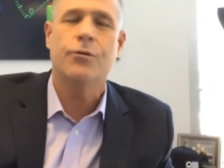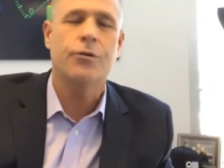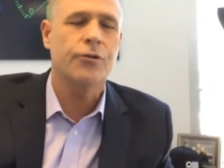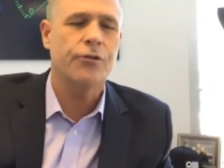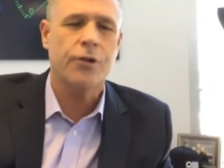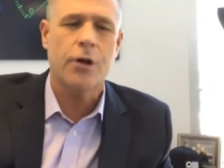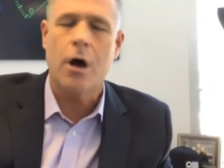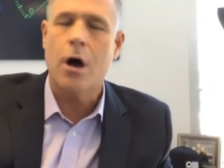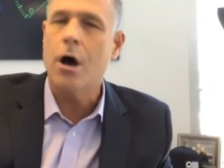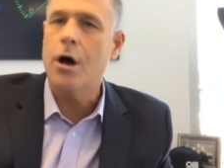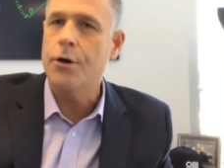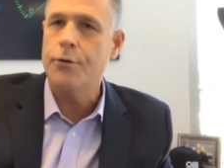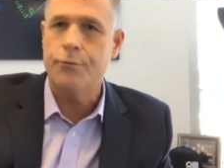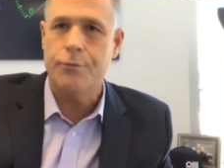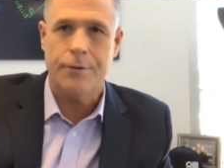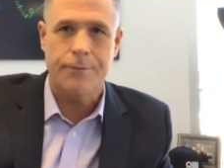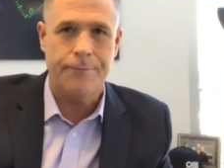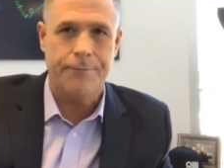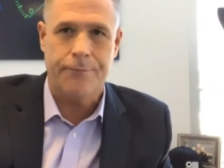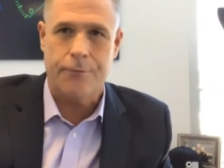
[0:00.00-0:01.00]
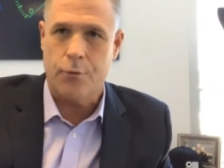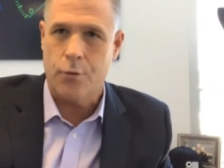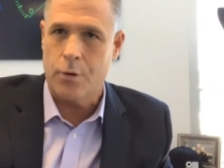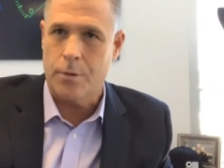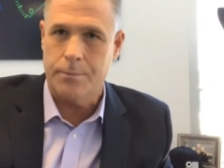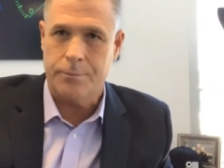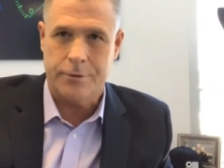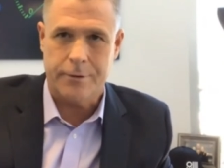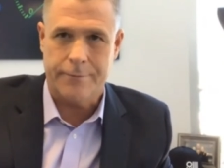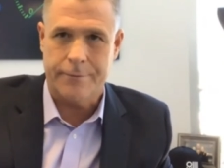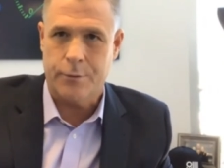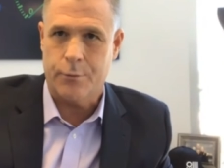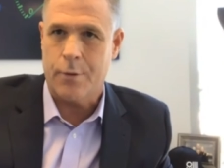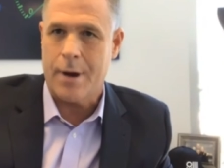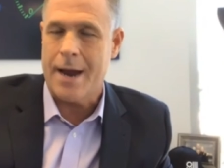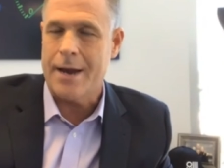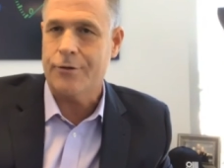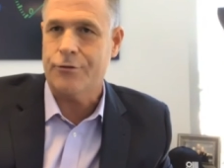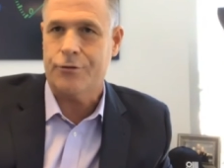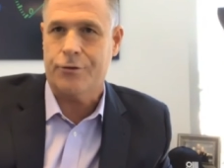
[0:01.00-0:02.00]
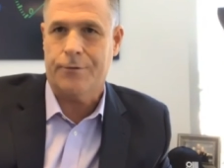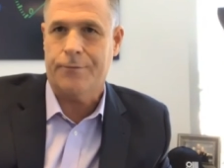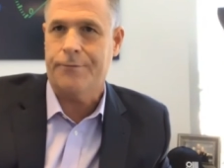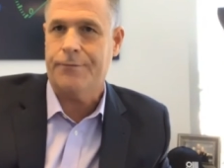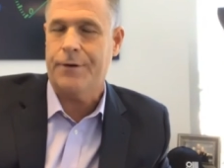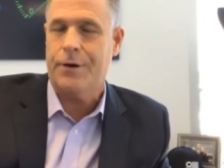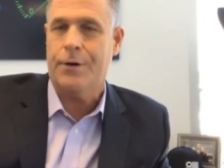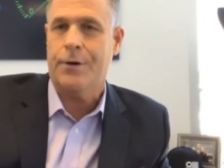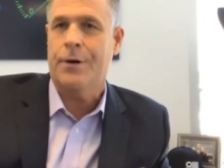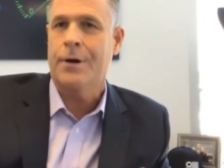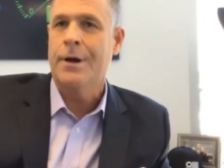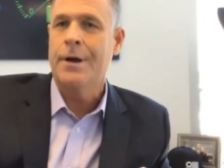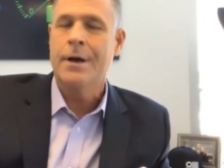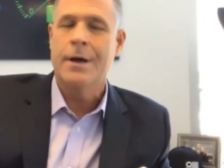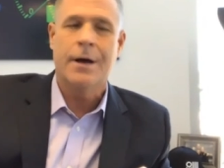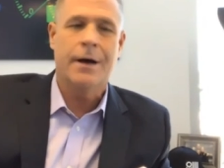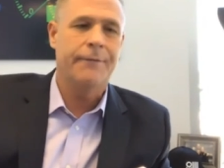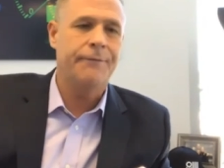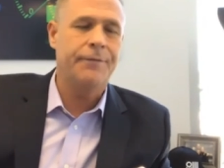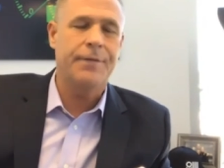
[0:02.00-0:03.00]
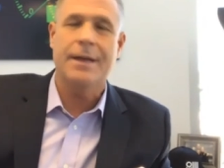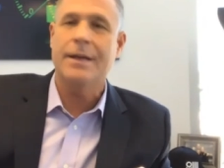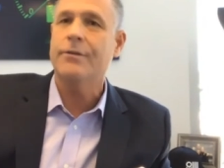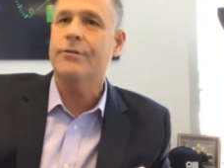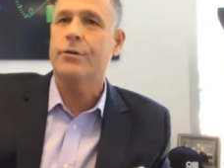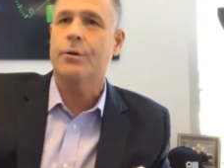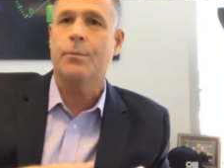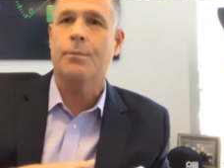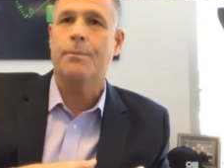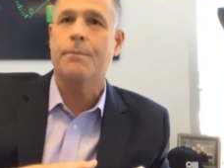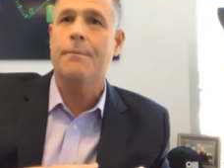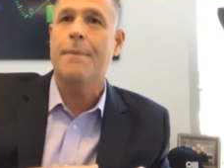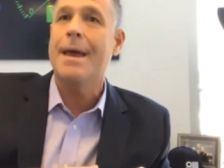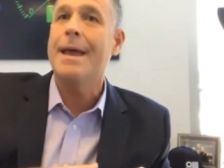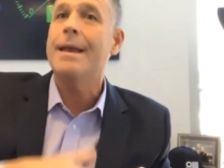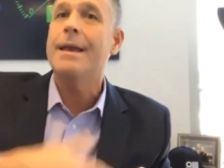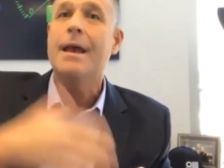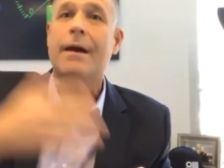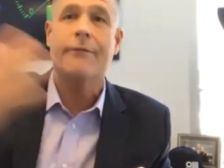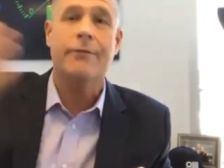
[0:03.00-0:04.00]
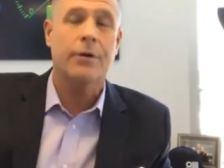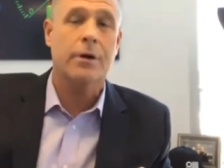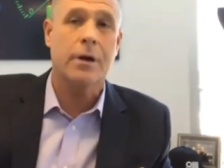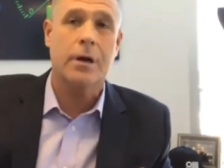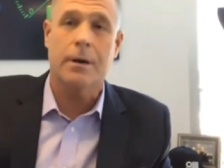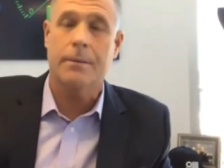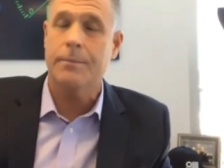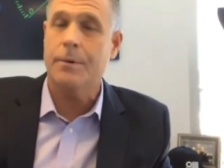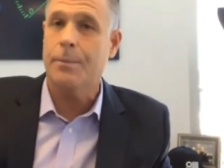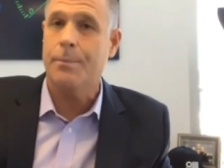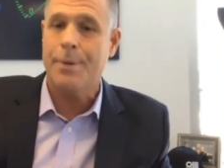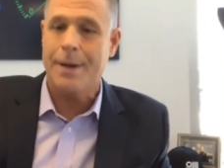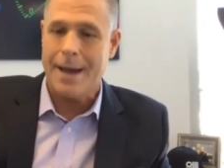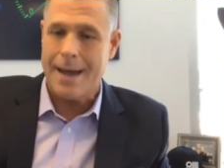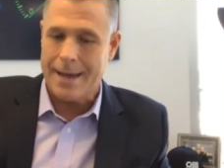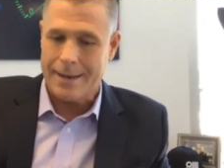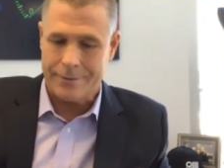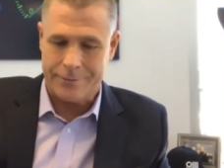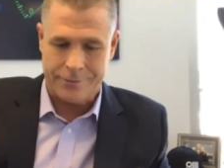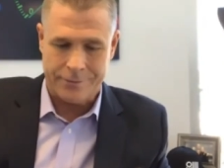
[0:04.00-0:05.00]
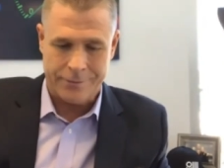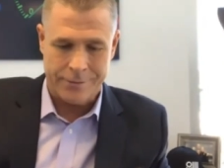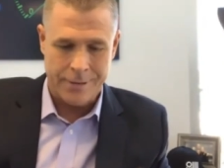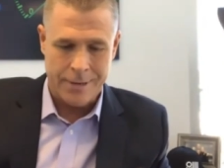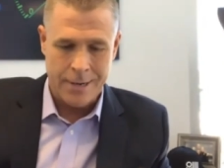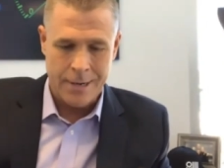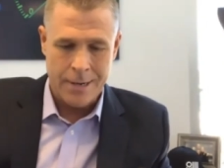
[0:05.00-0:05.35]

Just a hundred forms of irrational fear of things that may never come to pass.